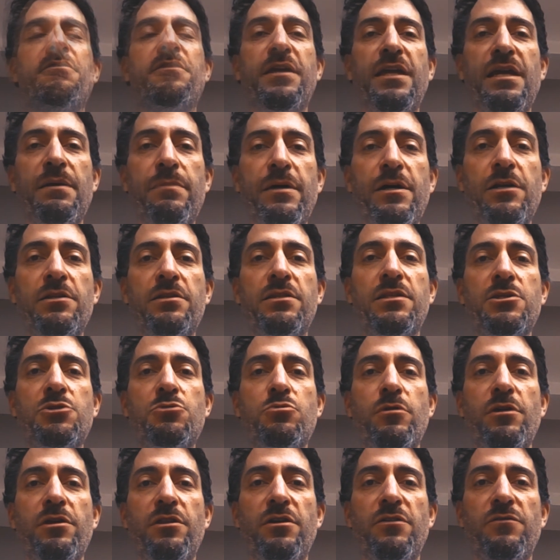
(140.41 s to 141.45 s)
Think about it this
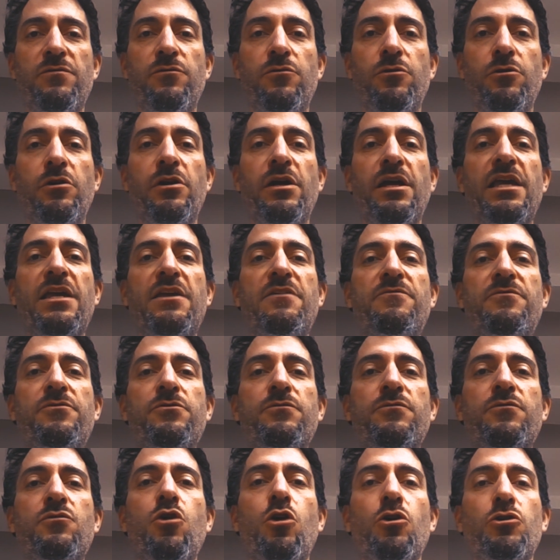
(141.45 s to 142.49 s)
way, therefore. If
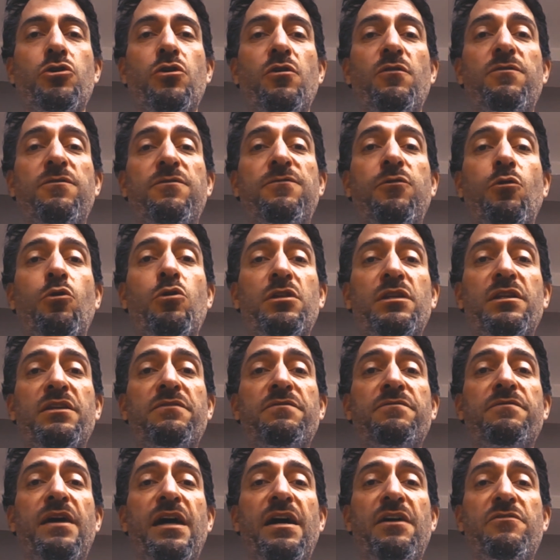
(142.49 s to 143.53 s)
you've got
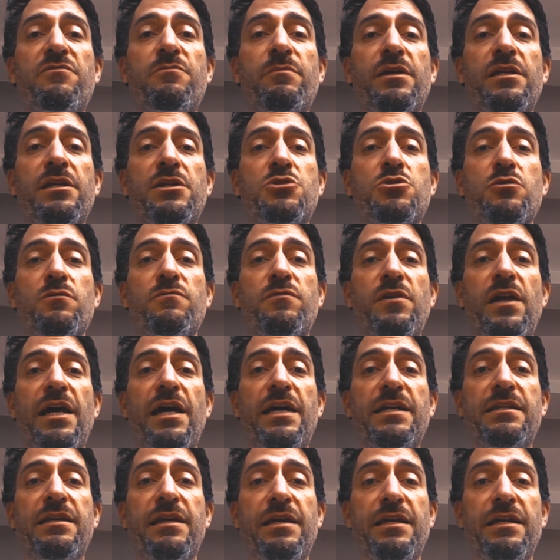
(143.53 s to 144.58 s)
45 minutes of
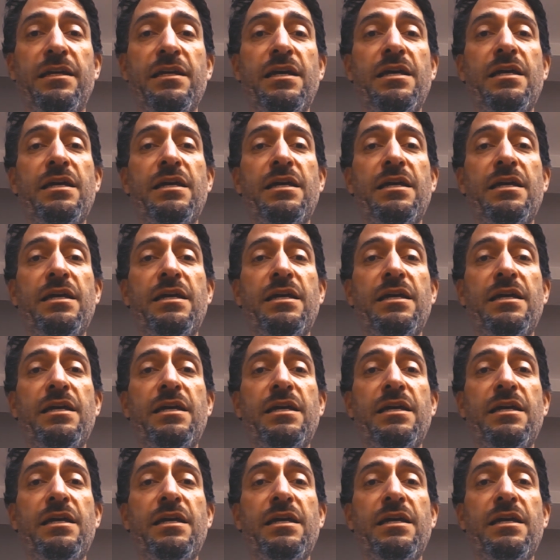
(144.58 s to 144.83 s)
writing,